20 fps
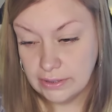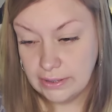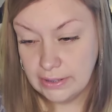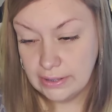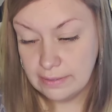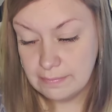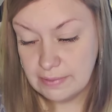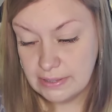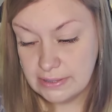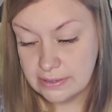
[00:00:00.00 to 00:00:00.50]

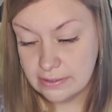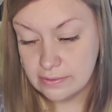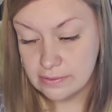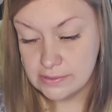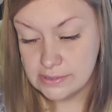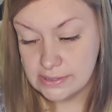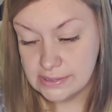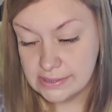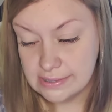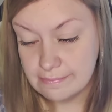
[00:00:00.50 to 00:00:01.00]
King of
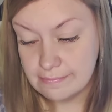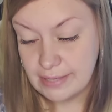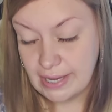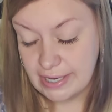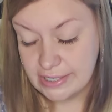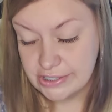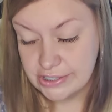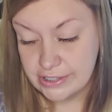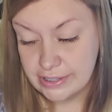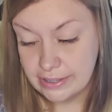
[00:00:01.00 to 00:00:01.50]
Pentacles is
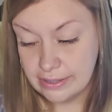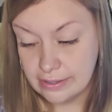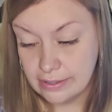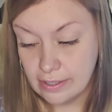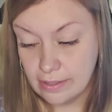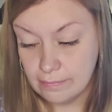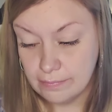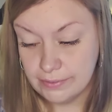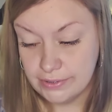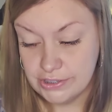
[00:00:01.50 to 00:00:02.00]
compassionate,
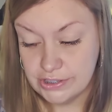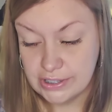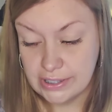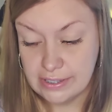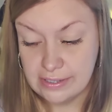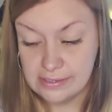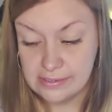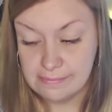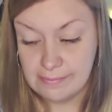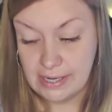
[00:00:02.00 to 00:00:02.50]
accomplished,
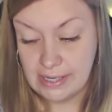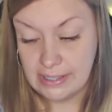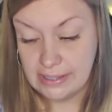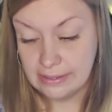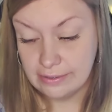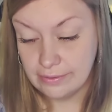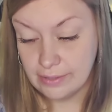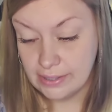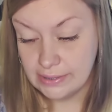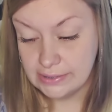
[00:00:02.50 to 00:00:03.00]

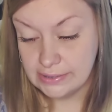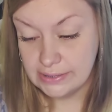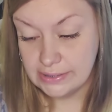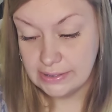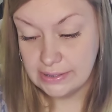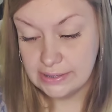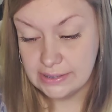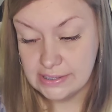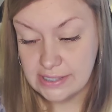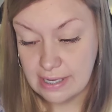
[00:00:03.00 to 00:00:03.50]
charismatic,
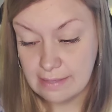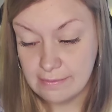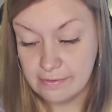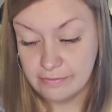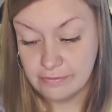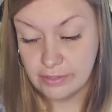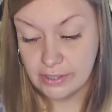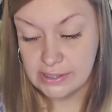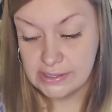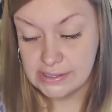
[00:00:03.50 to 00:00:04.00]
grounded, a time
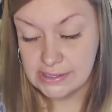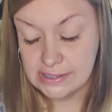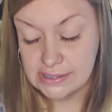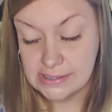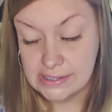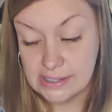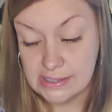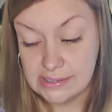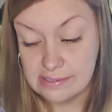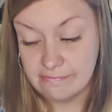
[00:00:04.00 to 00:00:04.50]
of great
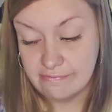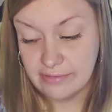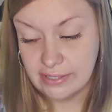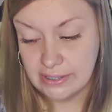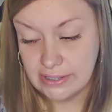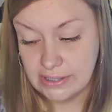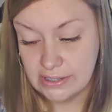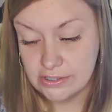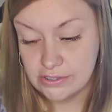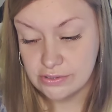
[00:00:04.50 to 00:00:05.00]
success and
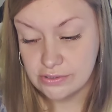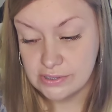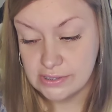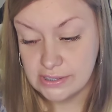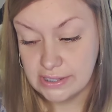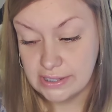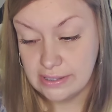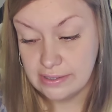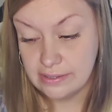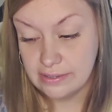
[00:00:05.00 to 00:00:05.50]
financial
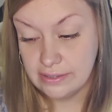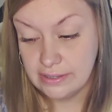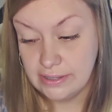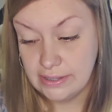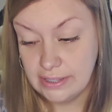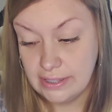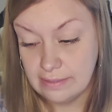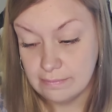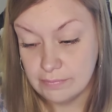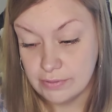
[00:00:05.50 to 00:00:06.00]

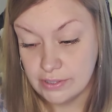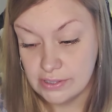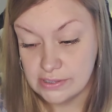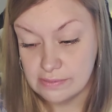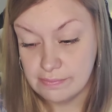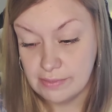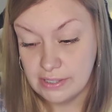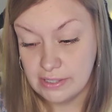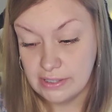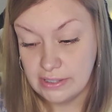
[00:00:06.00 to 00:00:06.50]
security and
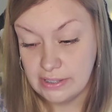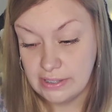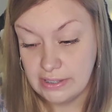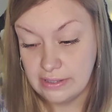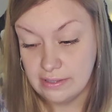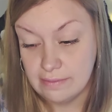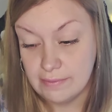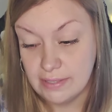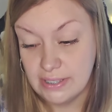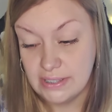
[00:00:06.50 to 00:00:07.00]
prosperity.
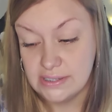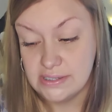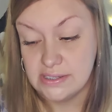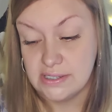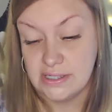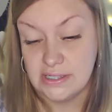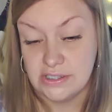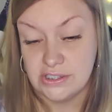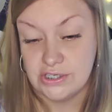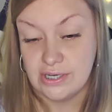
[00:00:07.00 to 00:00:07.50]
The Midas
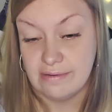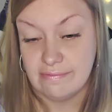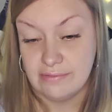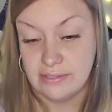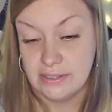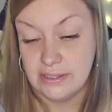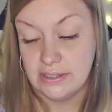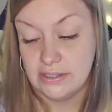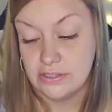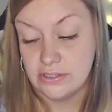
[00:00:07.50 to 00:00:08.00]
touch,
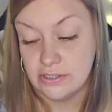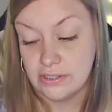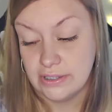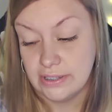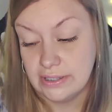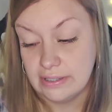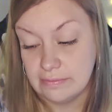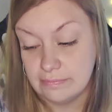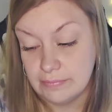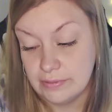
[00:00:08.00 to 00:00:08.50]
everything
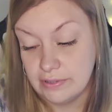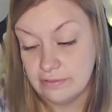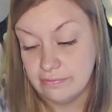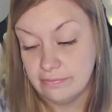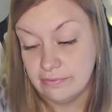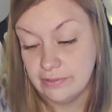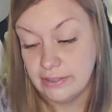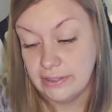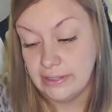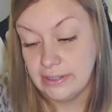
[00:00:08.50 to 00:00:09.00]
turning out
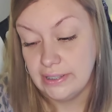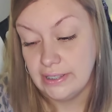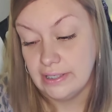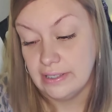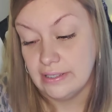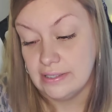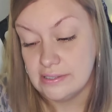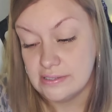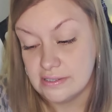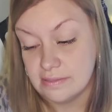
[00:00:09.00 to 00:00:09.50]
beautifully,
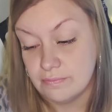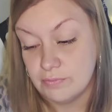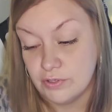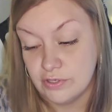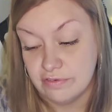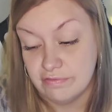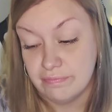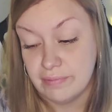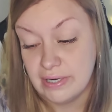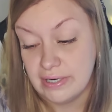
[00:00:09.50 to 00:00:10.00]
A
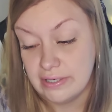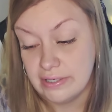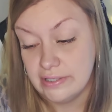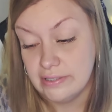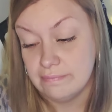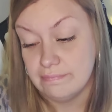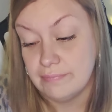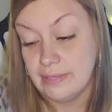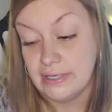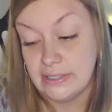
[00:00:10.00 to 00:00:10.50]
supportive
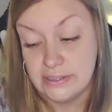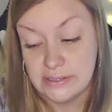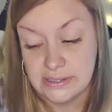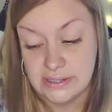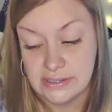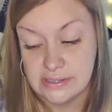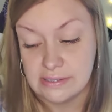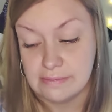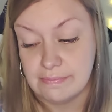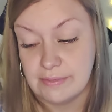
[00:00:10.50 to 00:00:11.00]
parent, parent
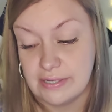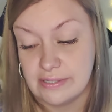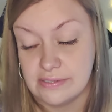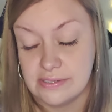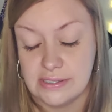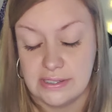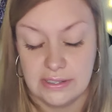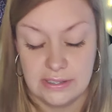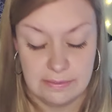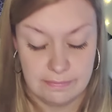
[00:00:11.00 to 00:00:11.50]
and
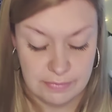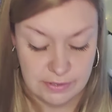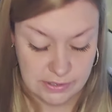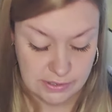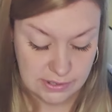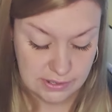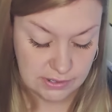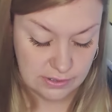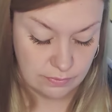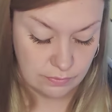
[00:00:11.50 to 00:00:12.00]
spouse, and a good
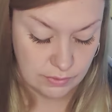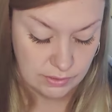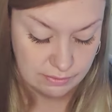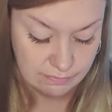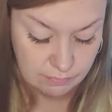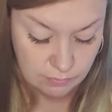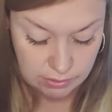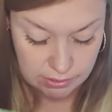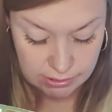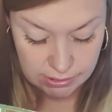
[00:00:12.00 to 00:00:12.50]
person to work
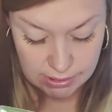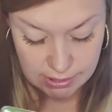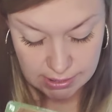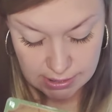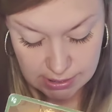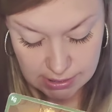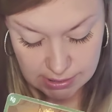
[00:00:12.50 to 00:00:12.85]
for.